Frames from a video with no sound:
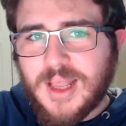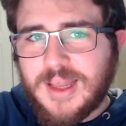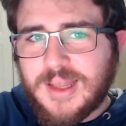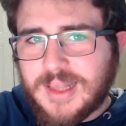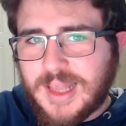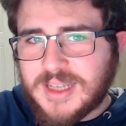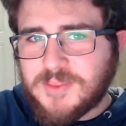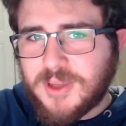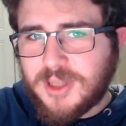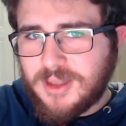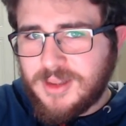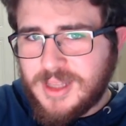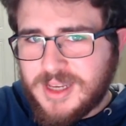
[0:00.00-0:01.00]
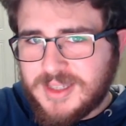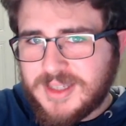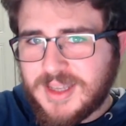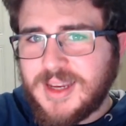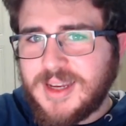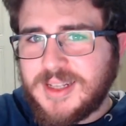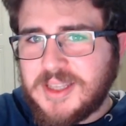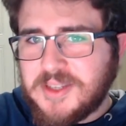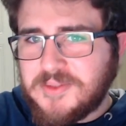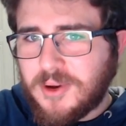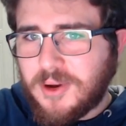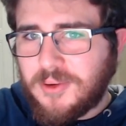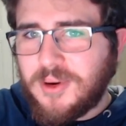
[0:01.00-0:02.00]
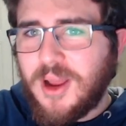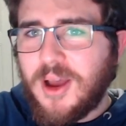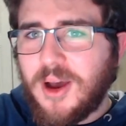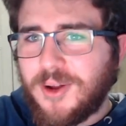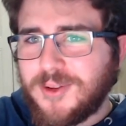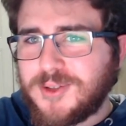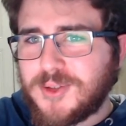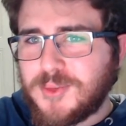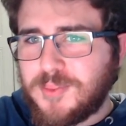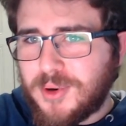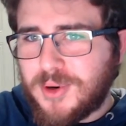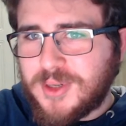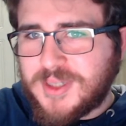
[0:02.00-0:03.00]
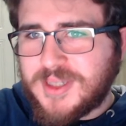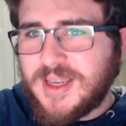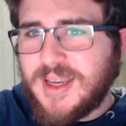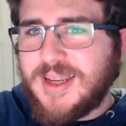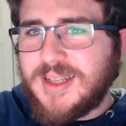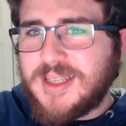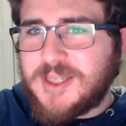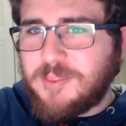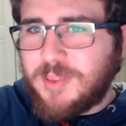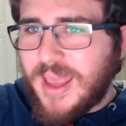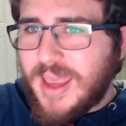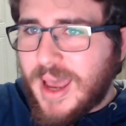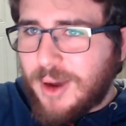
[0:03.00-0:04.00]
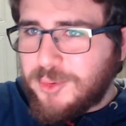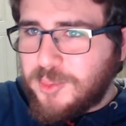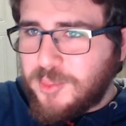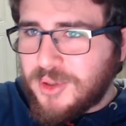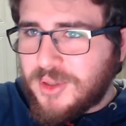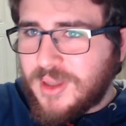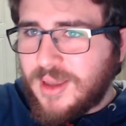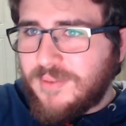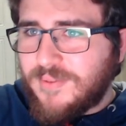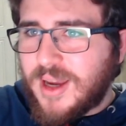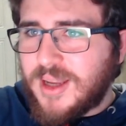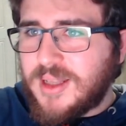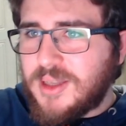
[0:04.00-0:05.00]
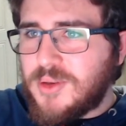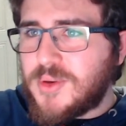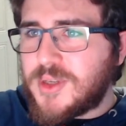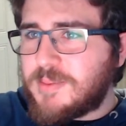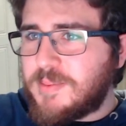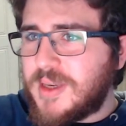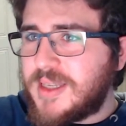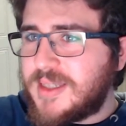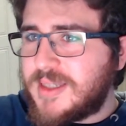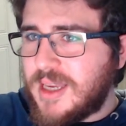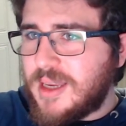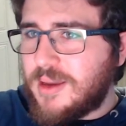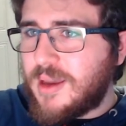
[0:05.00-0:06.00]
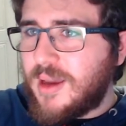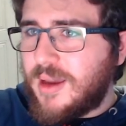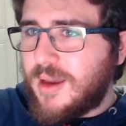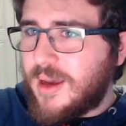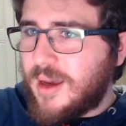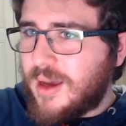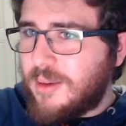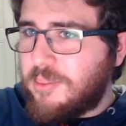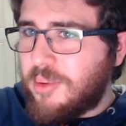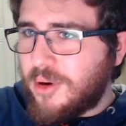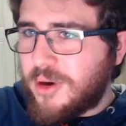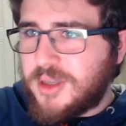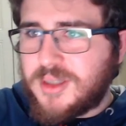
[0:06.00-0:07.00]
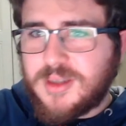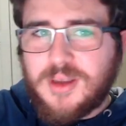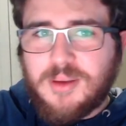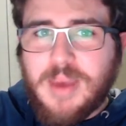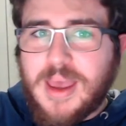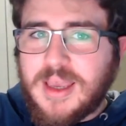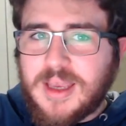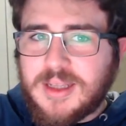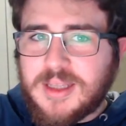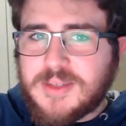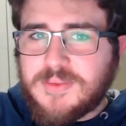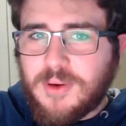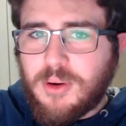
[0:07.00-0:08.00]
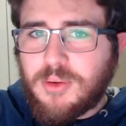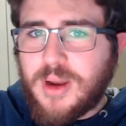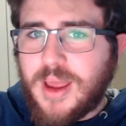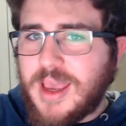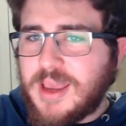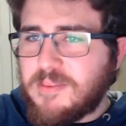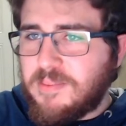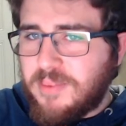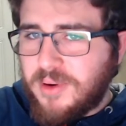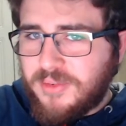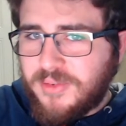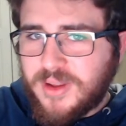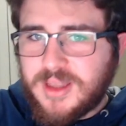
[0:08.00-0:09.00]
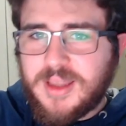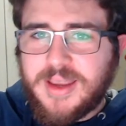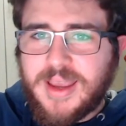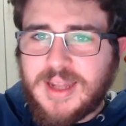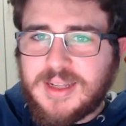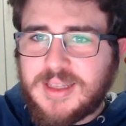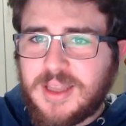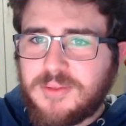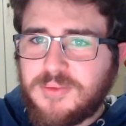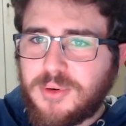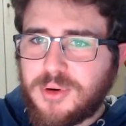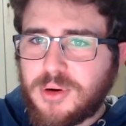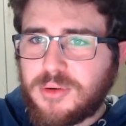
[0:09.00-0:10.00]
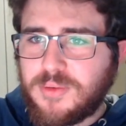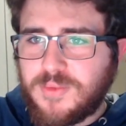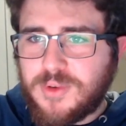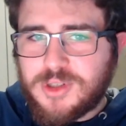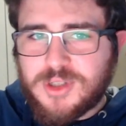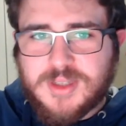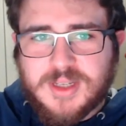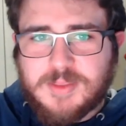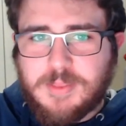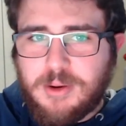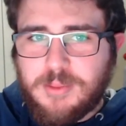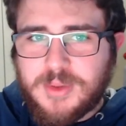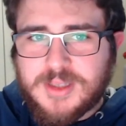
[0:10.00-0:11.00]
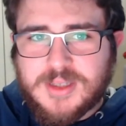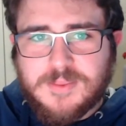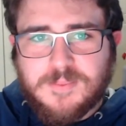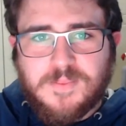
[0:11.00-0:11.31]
Last but not least, this phone also supports display output via the USB-C port, making this phone a perfect candidate for your convergence experiments.